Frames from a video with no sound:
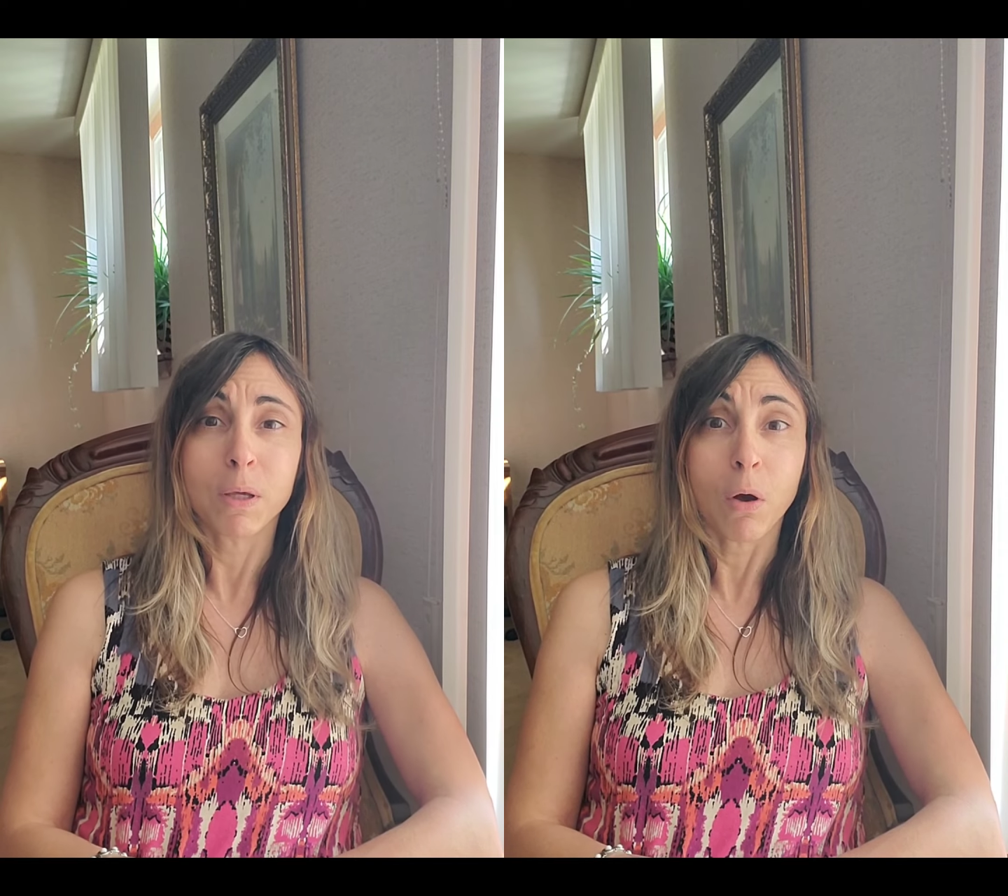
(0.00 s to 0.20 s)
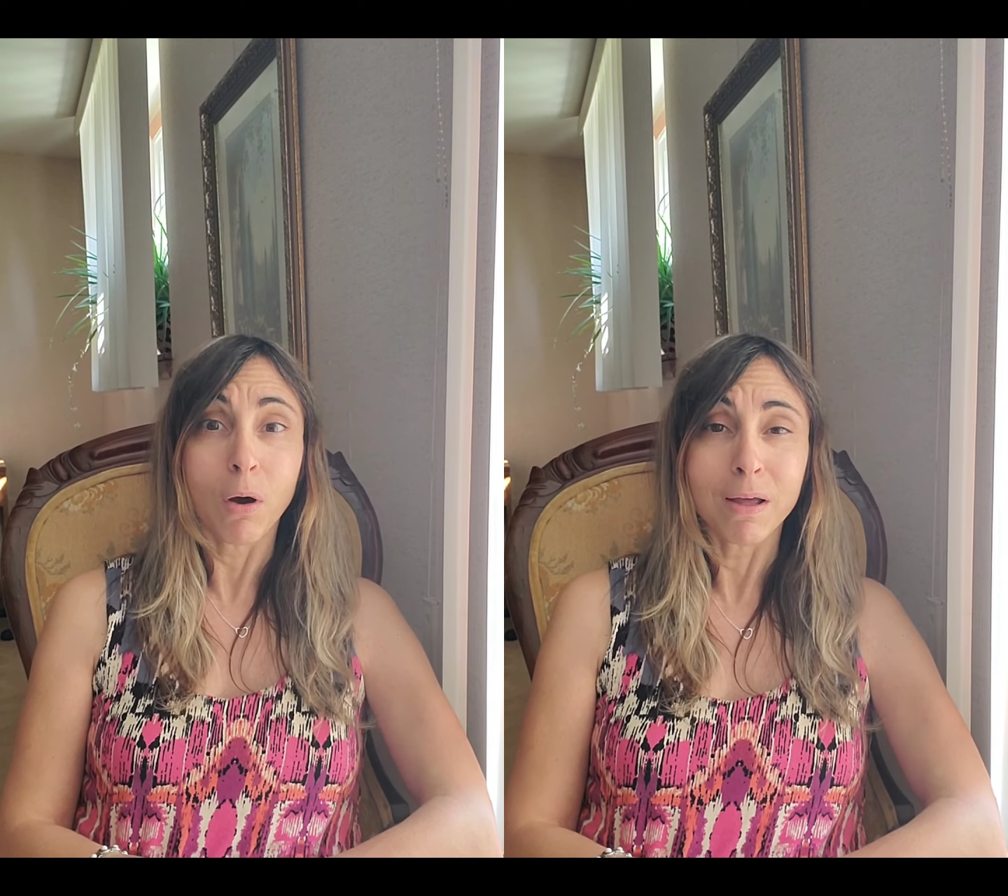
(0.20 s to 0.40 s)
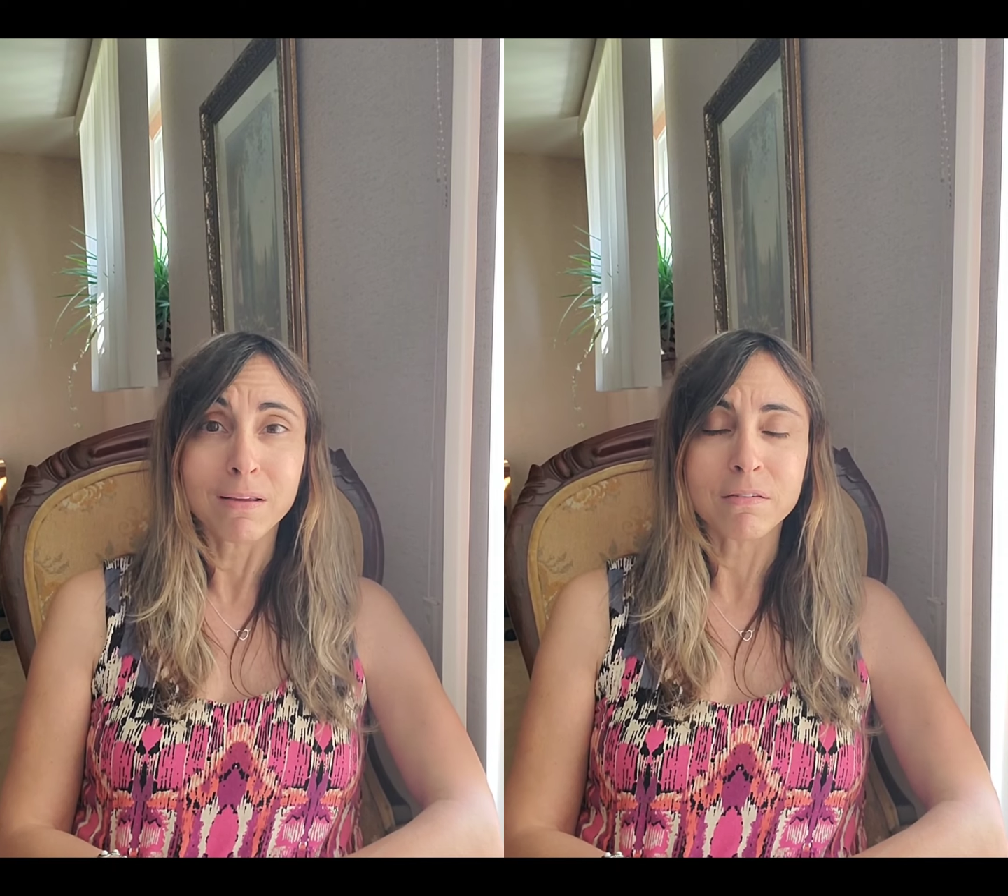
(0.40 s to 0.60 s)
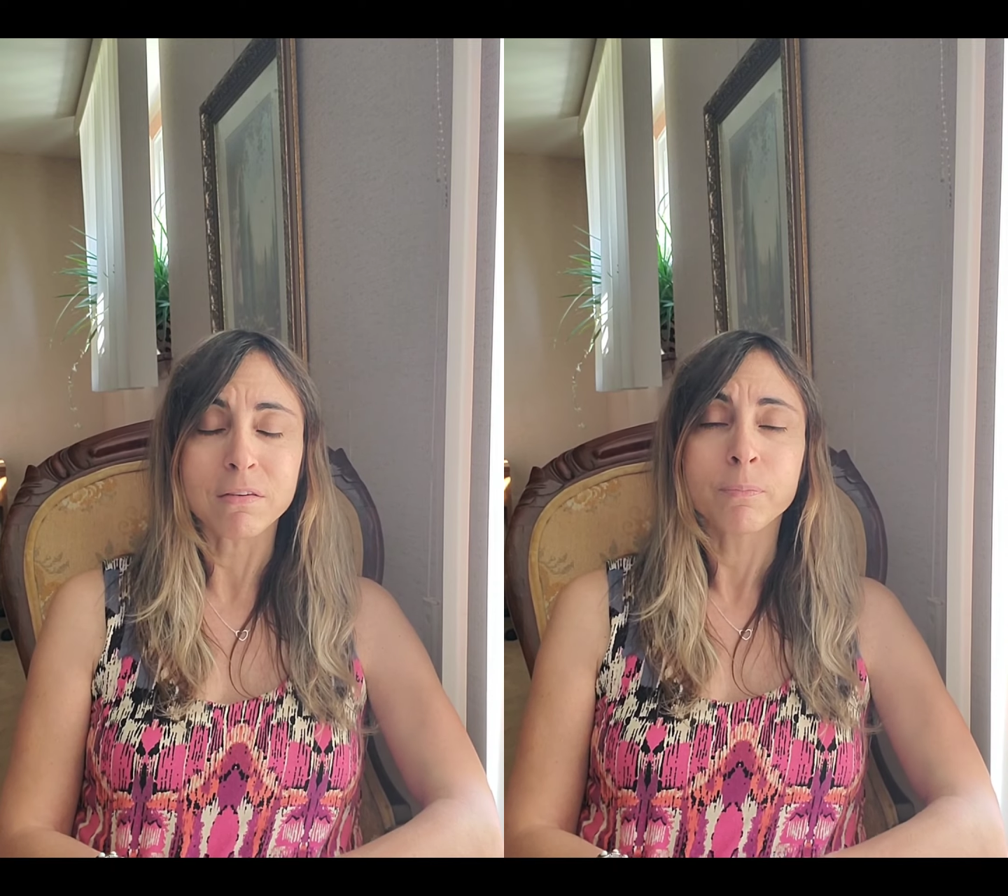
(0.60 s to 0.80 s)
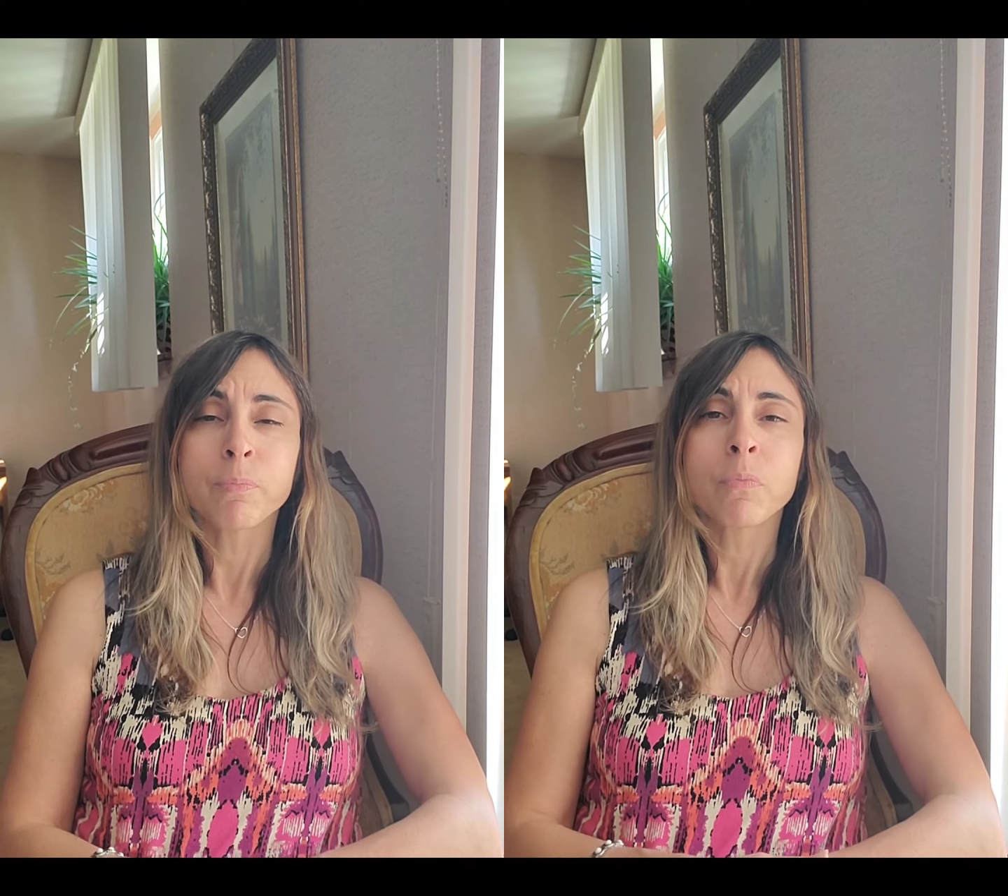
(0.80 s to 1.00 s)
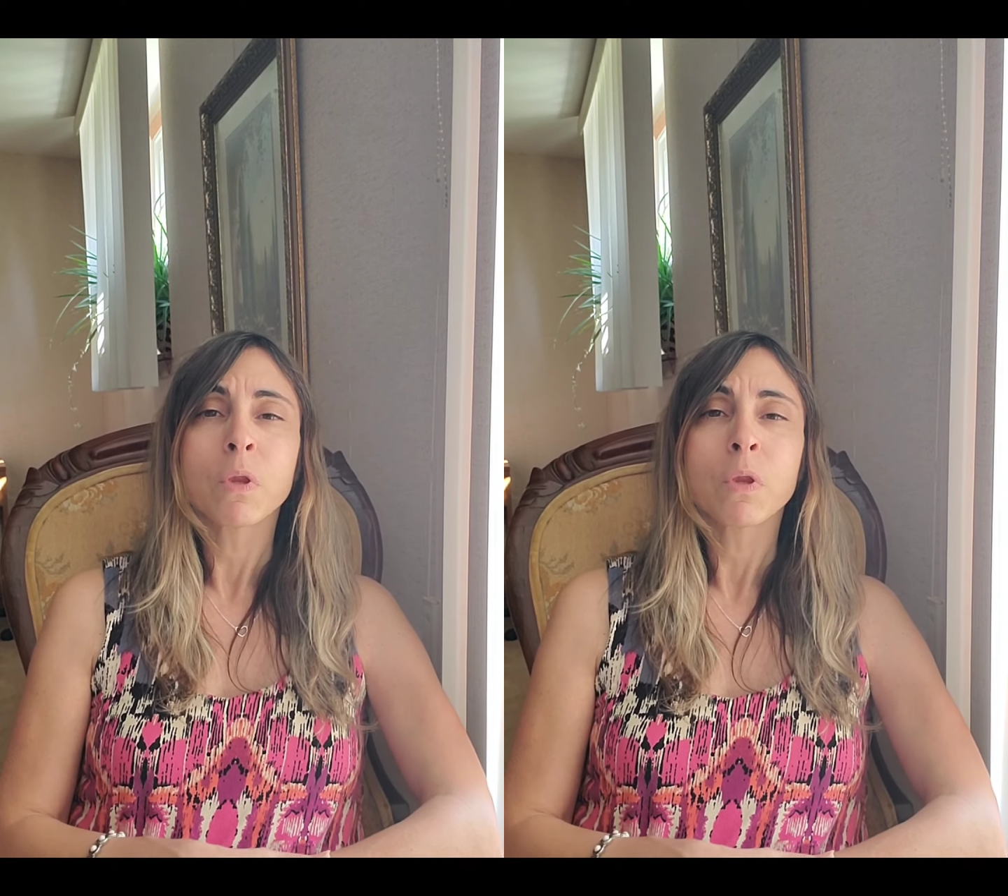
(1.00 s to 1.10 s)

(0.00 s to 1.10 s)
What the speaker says: because